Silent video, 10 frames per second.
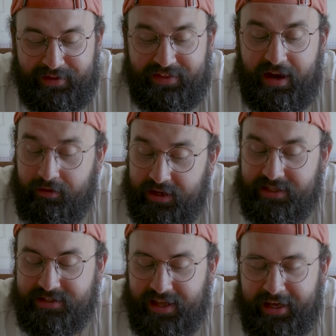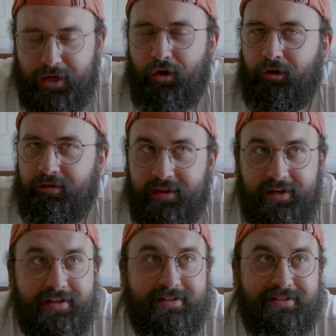But there is like an
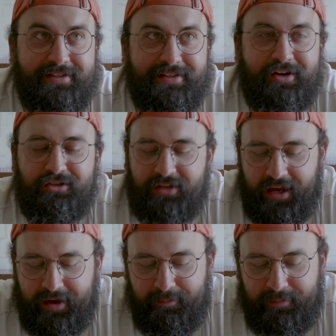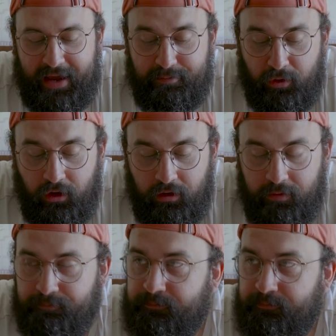earthiness. There's like a maple.